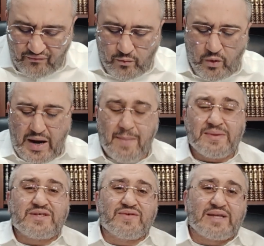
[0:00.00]
What
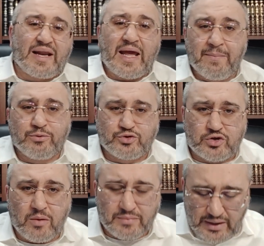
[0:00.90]
happens if he's not able to
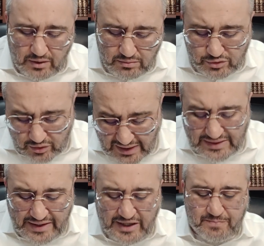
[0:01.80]
come down? So that's
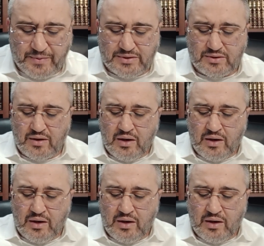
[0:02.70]
the next piece.